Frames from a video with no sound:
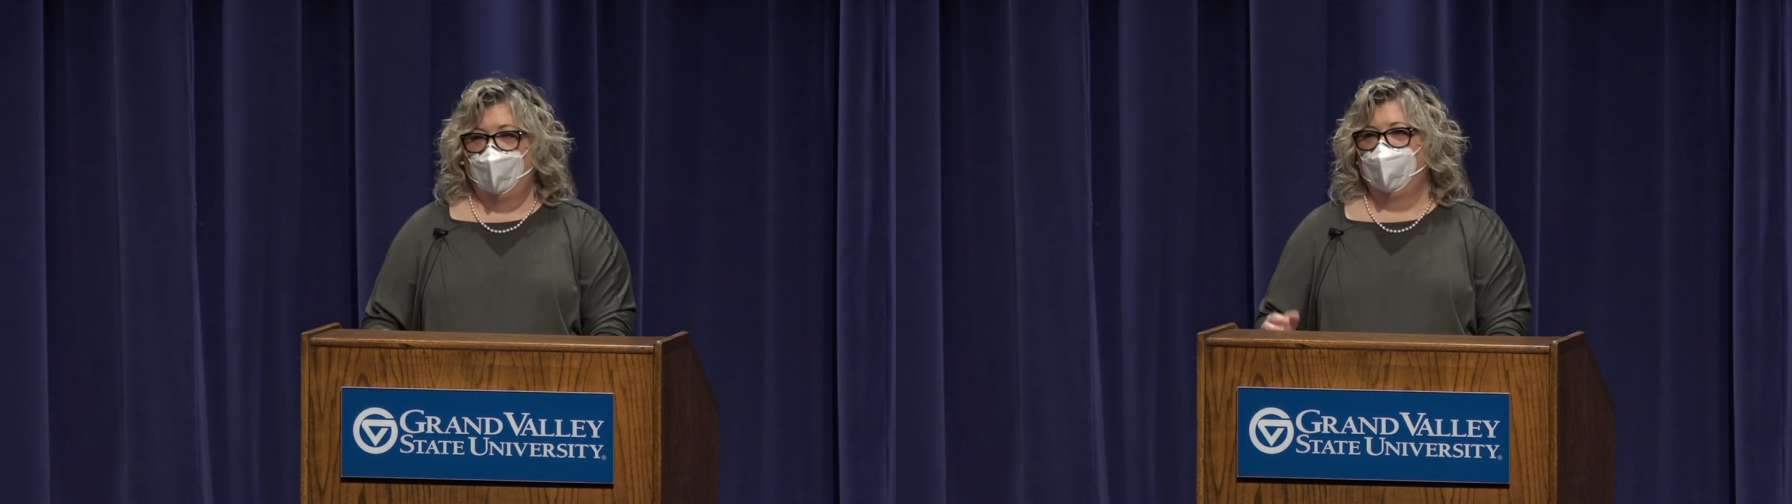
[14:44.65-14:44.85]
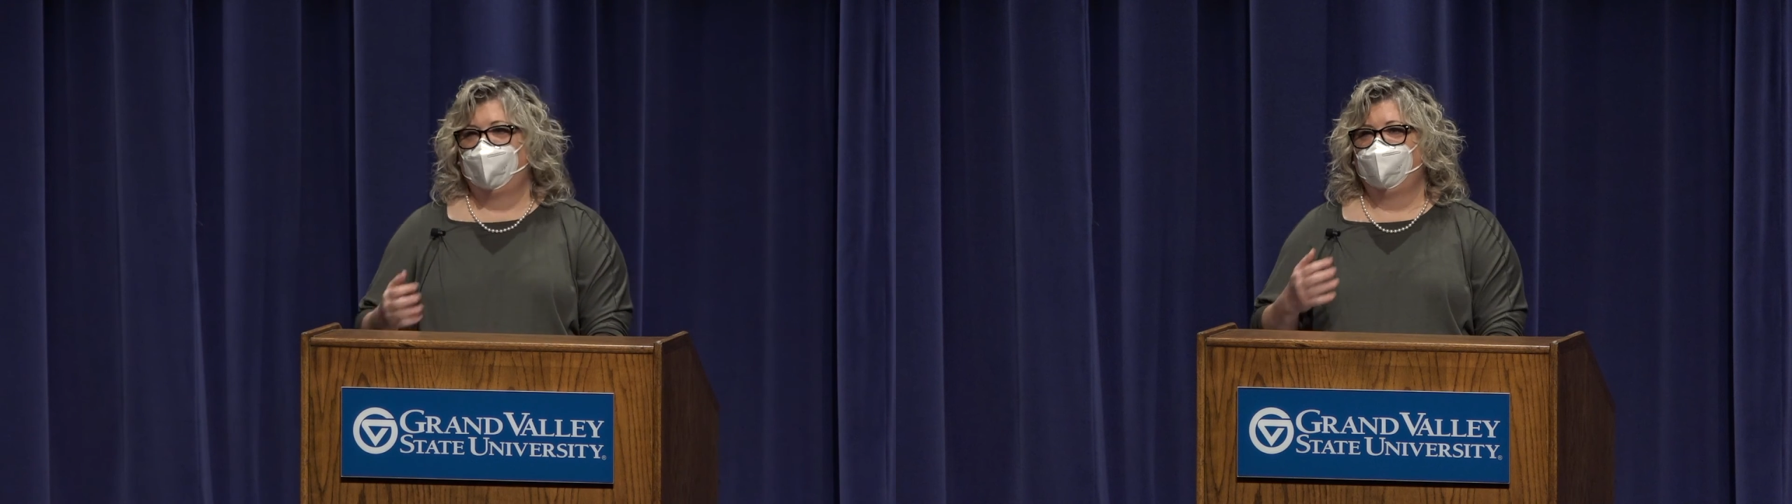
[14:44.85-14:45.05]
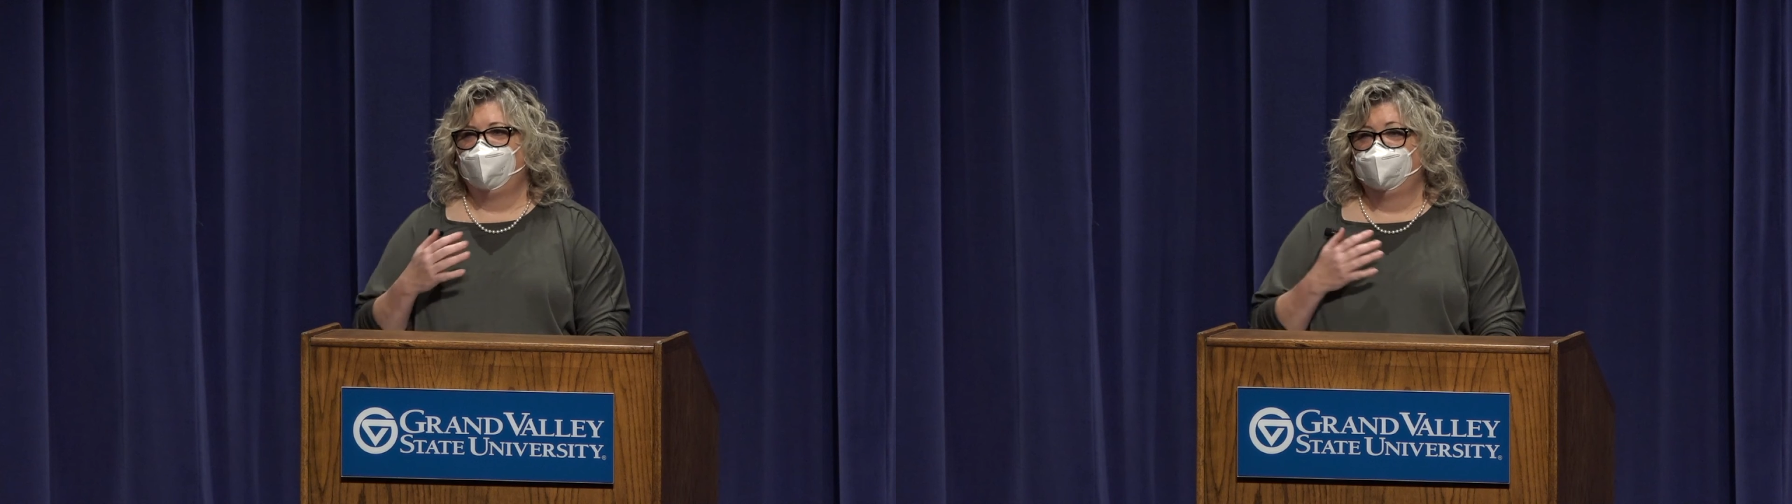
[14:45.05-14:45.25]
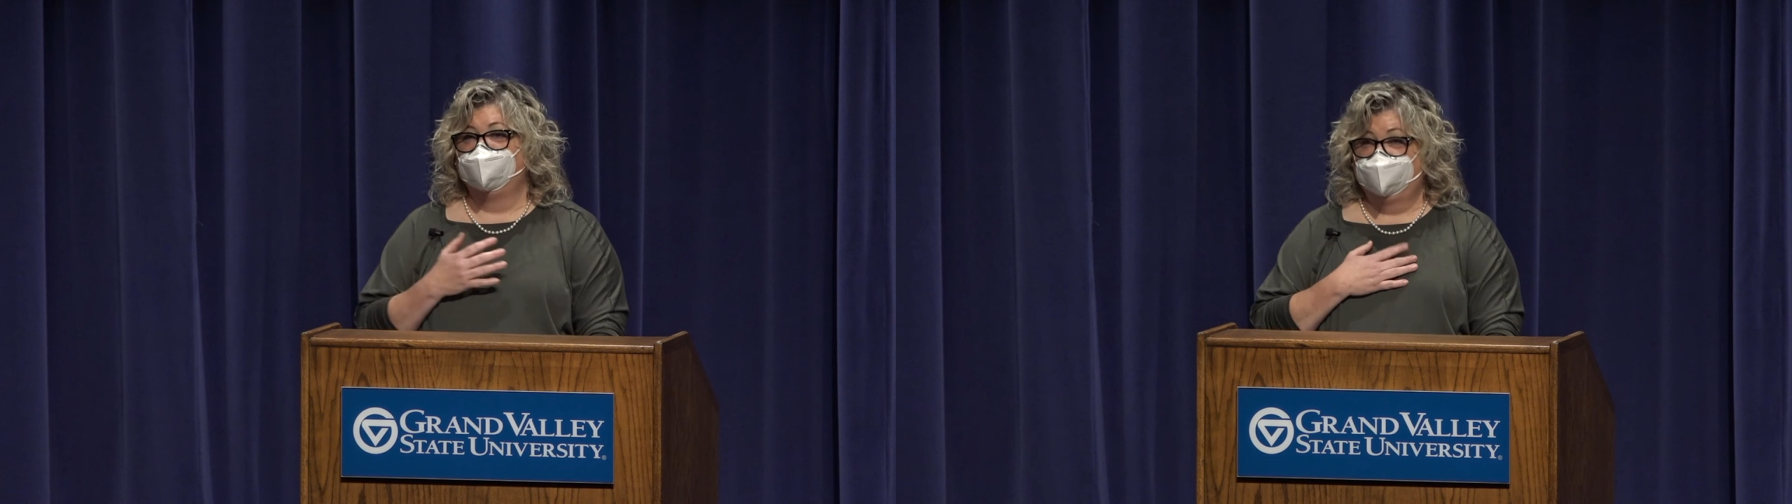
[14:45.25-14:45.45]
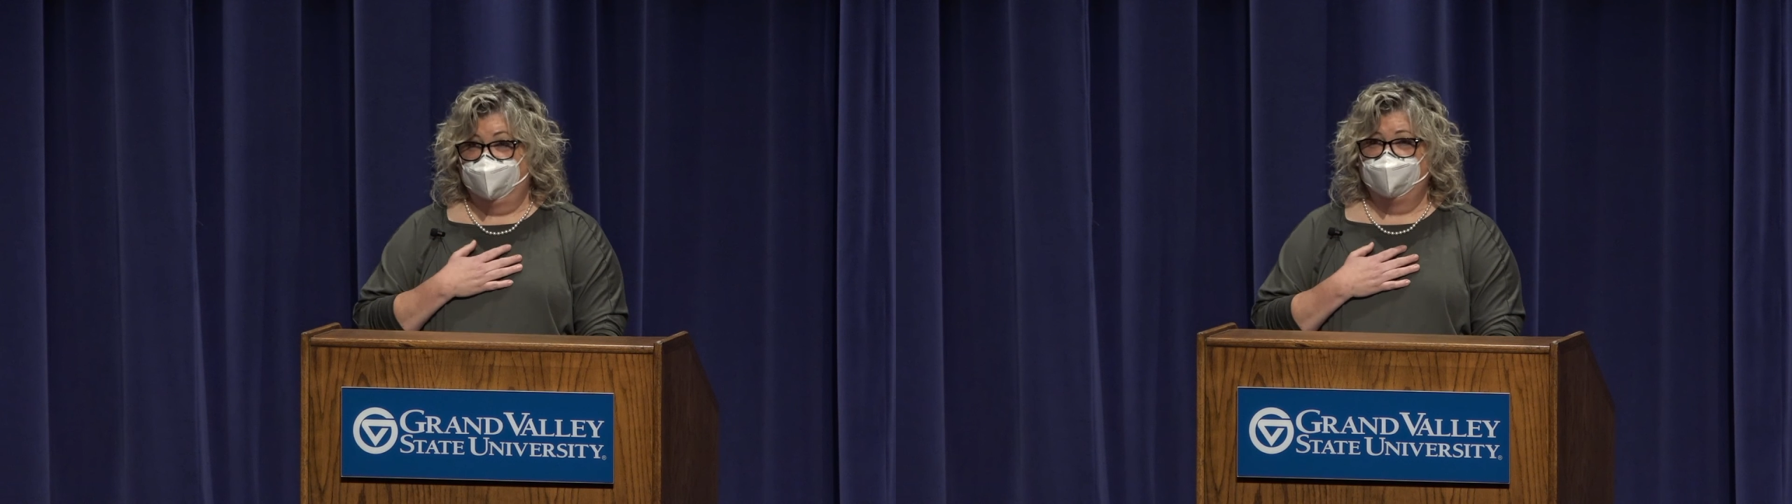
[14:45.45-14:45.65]
whether you
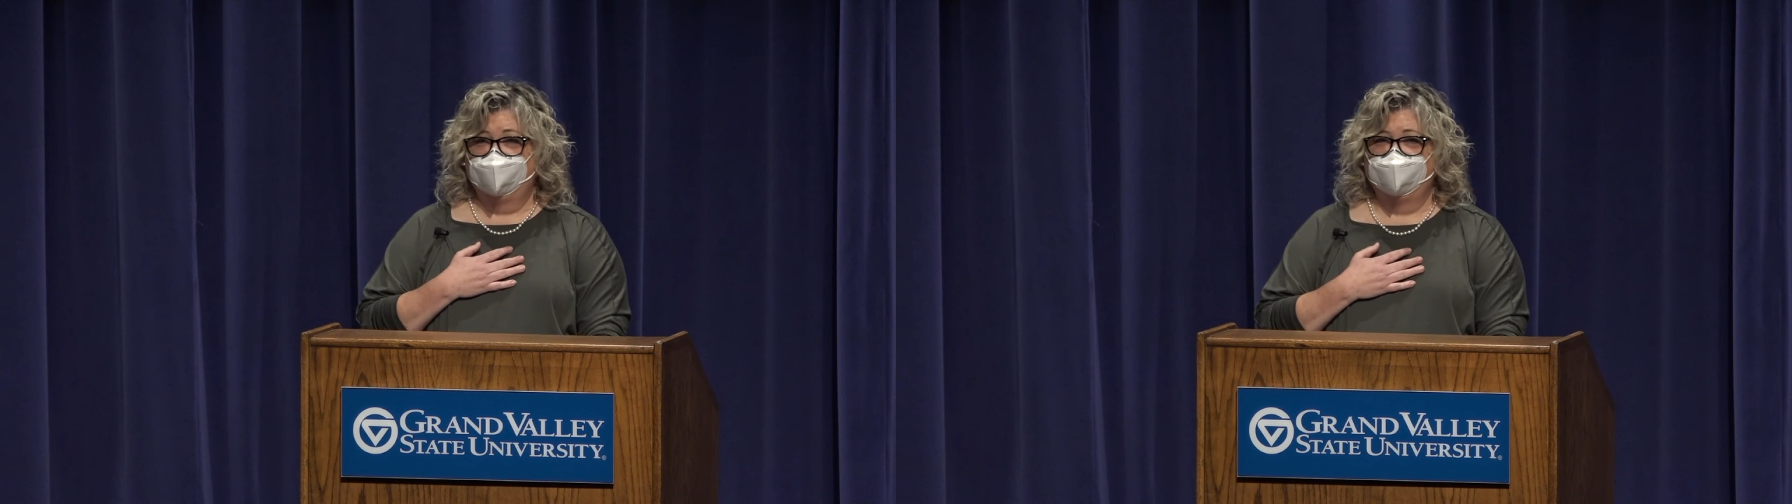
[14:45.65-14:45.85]
can see the